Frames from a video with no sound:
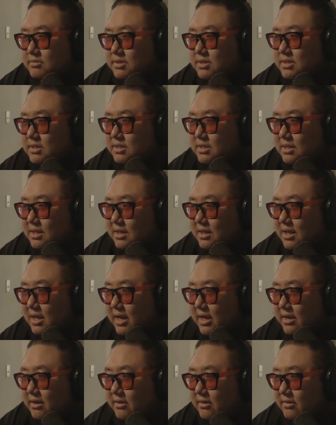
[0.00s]
There was this
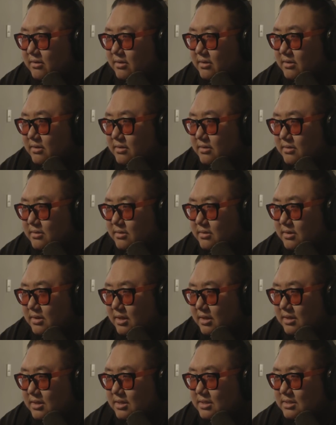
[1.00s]
light.
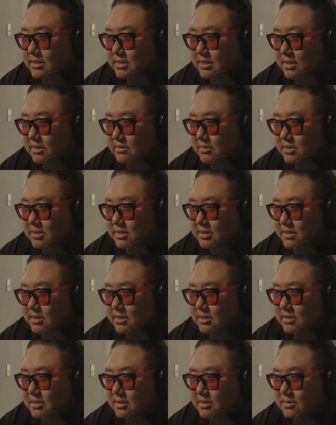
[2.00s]
Yeah, this scene. I want to see
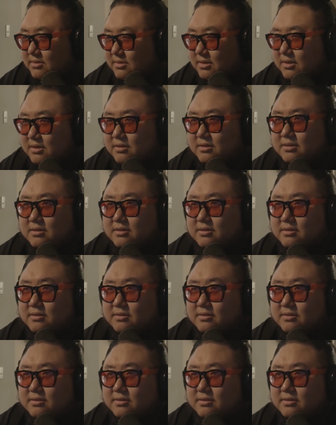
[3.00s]
this scene. Hold on.